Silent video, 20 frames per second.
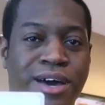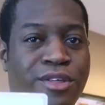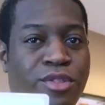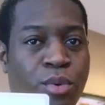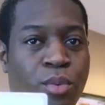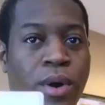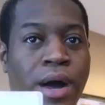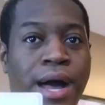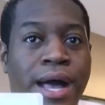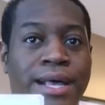
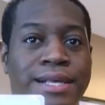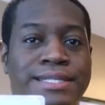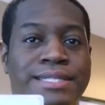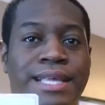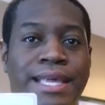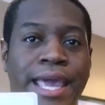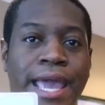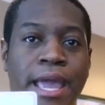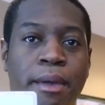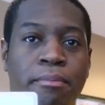Otherwise,
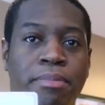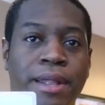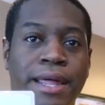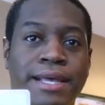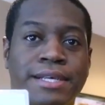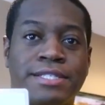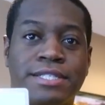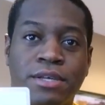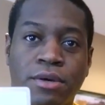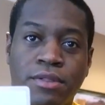the gameplay
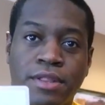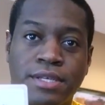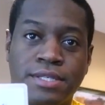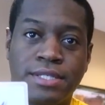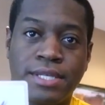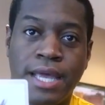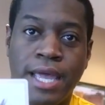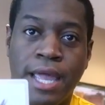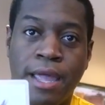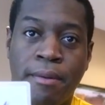is still the
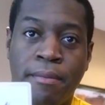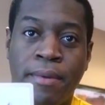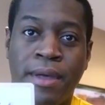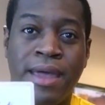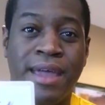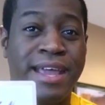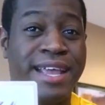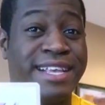same.